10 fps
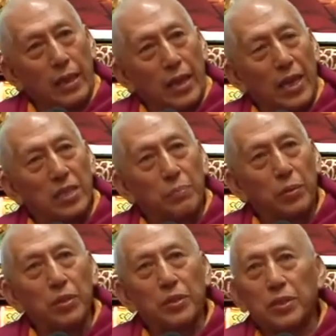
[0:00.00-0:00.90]

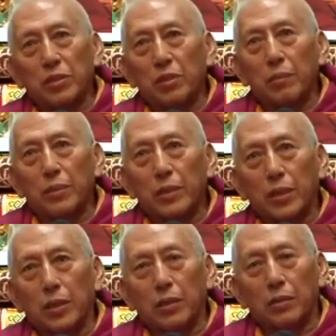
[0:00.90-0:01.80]
exploiters of the
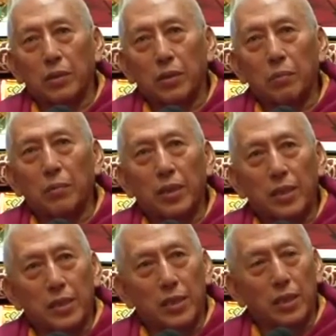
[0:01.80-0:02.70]

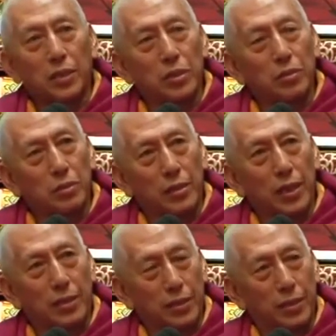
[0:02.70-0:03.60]
community or the
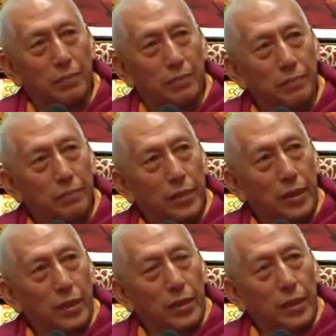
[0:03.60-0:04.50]
society.
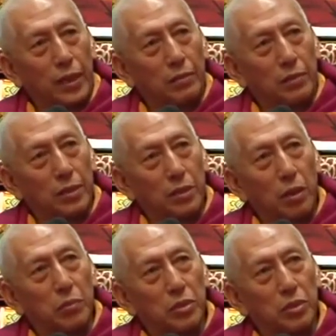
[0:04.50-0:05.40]
That was
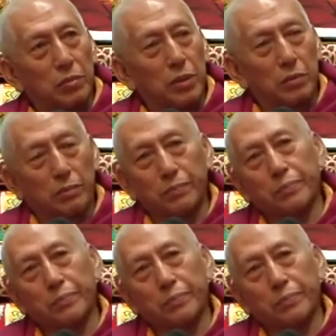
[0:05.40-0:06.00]
communist view.